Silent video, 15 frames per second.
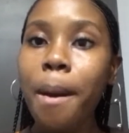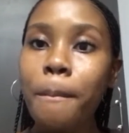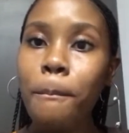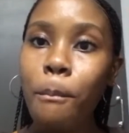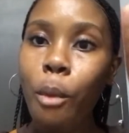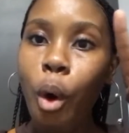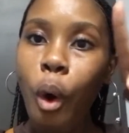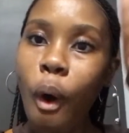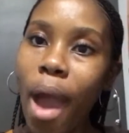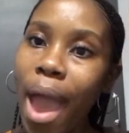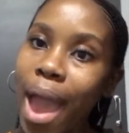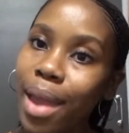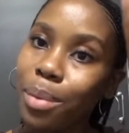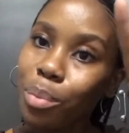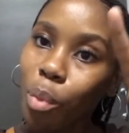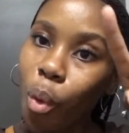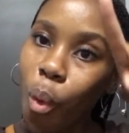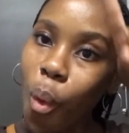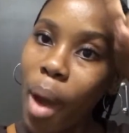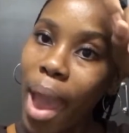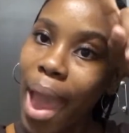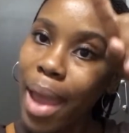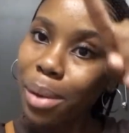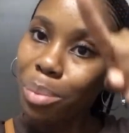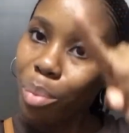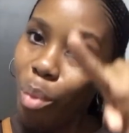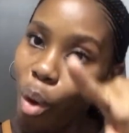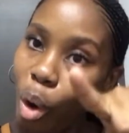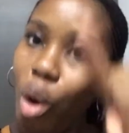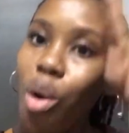more and more and
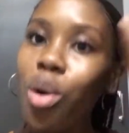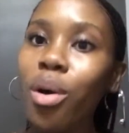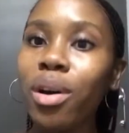more